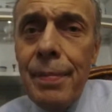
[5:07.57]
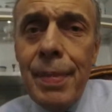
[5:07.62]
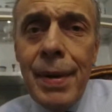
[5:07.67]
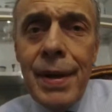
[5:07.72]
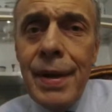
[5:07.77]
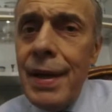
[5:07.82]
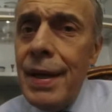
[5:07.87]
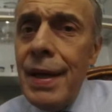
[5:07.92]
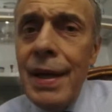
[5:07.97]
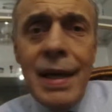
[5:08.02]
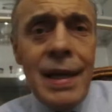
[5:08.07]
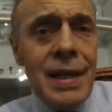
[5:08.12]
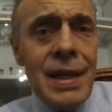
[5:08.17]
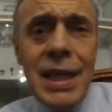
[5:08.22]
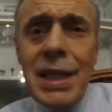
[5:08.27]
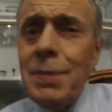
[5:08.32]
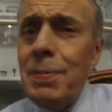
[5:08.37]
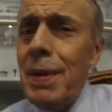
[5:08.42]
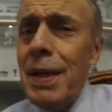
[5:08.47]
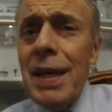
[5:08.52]
But
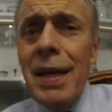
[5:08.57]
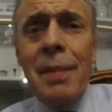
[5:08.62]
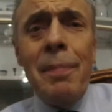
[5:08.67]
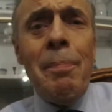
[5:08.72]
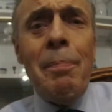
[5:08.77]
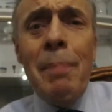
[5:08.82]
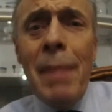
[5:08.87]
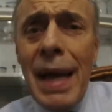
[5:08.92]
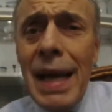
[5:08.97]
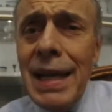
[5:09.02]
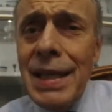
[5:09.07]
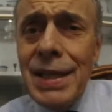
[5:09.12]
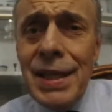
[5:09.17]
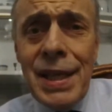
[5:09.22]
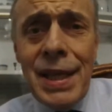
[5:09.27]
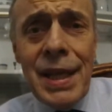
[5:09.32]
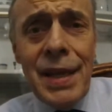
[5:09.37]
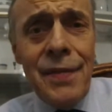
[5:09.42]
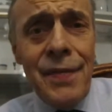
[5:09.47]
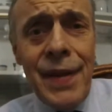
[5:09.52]
there's been
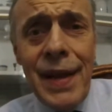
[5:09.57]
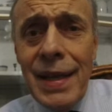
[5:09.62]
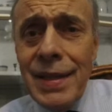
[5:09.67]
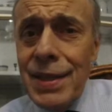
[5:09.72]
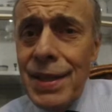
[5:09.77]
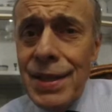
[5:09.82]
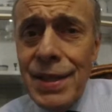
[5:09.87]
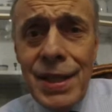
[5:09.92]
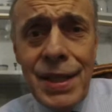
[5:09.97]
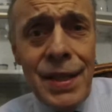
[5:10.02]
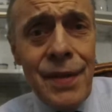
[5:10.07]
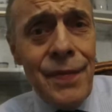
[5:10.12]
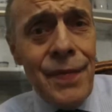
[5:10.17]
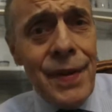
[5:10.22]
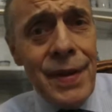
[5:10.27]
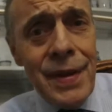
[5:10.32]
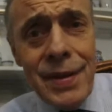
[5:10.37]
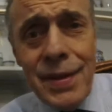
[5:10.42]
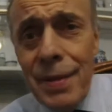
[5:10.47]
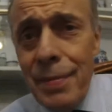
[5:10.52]
amazing advances in the
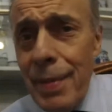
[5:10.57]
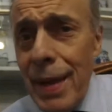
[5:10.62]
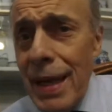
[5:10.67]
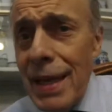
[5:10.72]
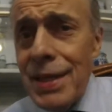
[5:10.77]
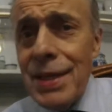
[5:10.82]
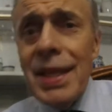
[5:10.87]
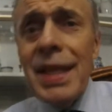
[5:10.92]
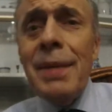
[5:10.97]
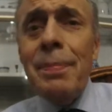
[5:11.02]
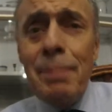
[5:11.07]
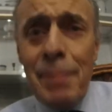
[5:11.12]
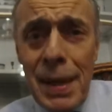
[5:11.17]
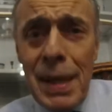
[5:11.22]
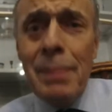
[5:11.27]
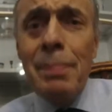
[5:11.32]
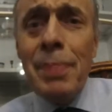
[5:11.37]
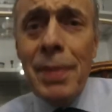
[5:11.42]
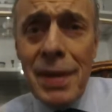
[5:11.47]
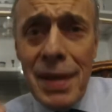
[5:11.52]
field of medicine.
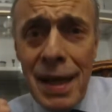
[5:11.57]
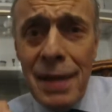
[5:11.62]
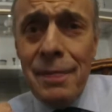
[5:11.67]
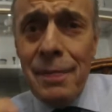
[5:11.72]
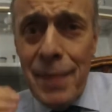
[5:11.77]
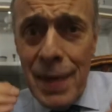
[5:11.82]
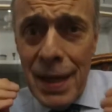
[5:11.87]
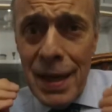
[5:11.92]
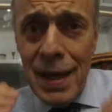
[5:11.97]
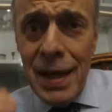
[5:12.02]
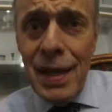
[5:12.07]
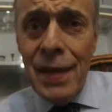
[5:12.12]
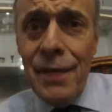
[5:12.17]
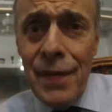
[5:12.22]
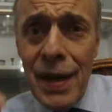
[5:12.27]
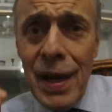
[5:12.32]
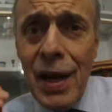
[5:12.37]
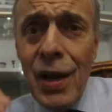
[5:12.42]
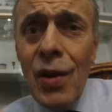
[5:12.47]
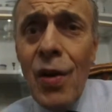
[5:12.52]
People have been
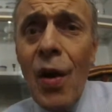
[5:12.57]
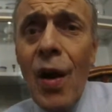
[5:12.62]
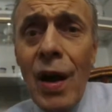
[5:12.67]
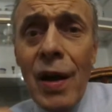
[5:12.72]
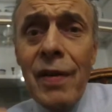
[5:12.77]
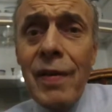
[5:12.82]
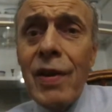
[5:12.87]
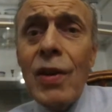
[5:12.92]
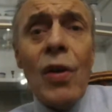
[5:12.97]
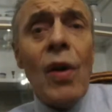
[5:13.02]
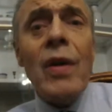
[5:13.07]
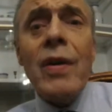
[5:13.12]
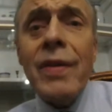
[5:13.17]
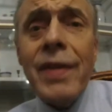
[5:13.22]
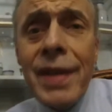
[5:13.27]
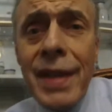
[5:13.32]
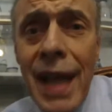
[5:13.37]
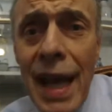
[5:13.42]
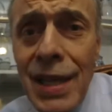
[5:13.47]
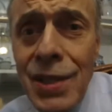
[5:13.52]
living longer and longer.
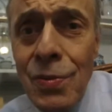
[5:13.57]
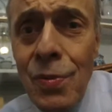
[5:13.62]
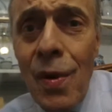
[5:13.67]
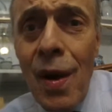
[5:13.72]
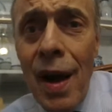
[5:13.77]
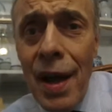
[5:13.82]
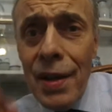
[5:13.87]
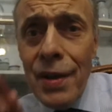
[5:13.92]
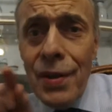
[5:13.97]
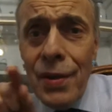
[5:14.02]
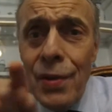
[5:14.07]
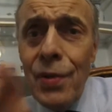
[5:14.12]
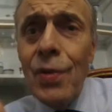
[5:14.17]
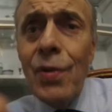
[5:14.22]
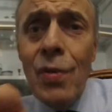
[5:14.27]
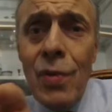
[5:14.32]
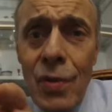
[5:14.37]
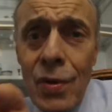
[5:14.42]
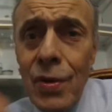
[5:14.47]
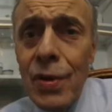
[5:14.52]
And guess what?
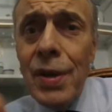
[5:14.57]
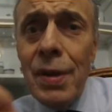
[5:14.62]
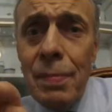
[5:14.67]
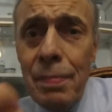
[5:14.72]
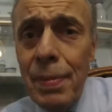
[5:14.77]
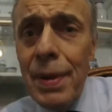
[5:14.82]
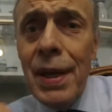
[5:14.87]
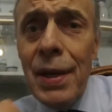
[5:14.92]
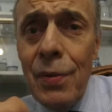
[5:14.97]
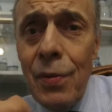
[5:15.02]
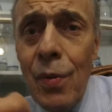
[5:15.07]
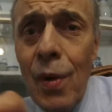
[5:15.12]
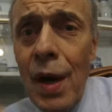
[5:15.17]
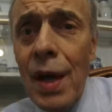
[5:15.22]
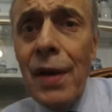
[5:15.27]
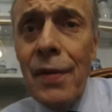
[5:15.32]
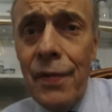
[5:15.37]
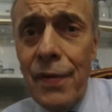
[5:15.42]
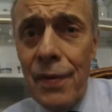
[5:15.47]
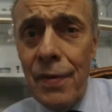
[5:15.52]
You could be
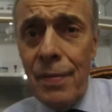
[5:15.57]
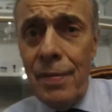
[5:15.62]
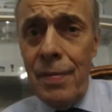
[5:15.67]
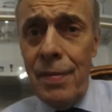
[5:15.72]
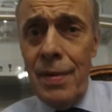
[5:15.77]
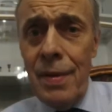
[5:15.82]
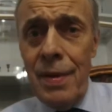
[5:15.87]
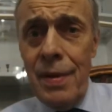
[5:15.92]
one of them.